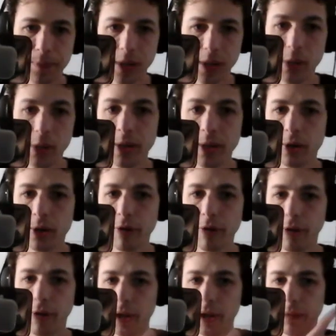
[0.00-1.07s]
is to make sure your
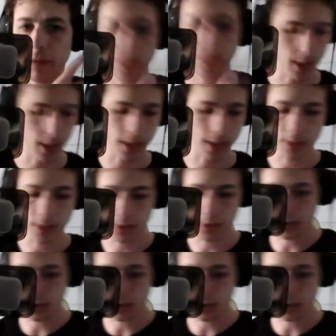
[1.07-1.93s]
volume is